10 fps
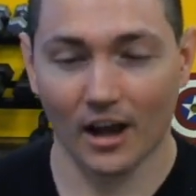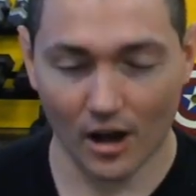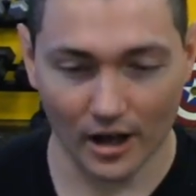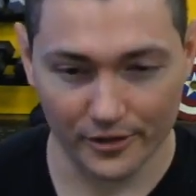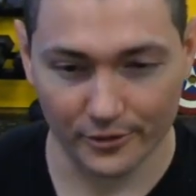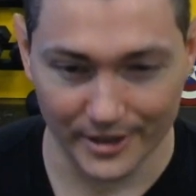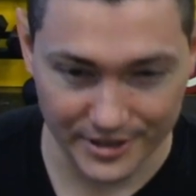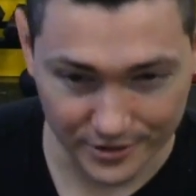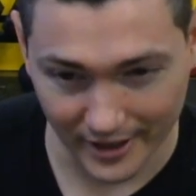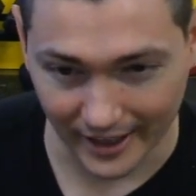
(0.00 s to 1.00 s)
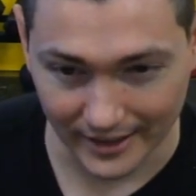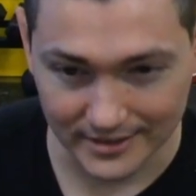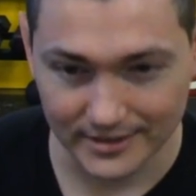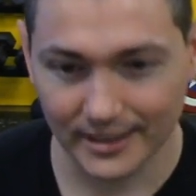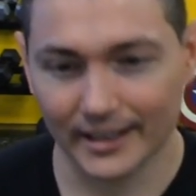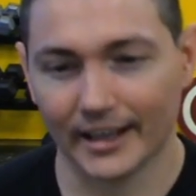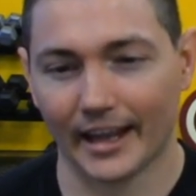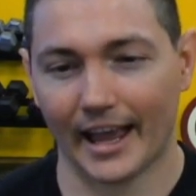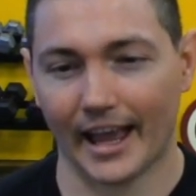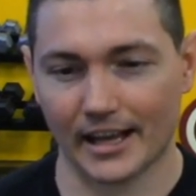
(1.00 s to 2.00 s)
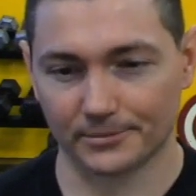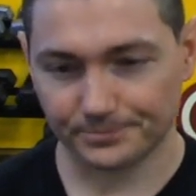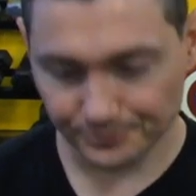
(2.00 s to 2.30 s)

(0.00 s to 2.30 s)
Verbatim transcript: on three strings and